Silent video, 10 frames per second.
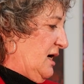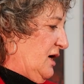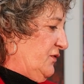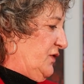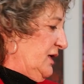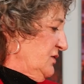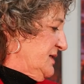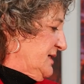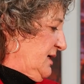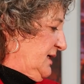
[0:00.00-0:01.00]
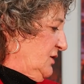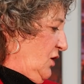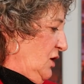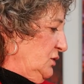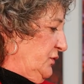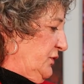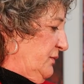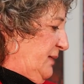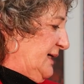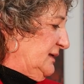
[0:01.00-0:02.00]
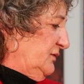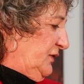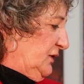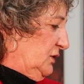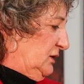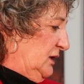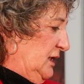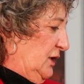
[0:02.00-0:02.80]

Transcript: of their side all over the battlefield.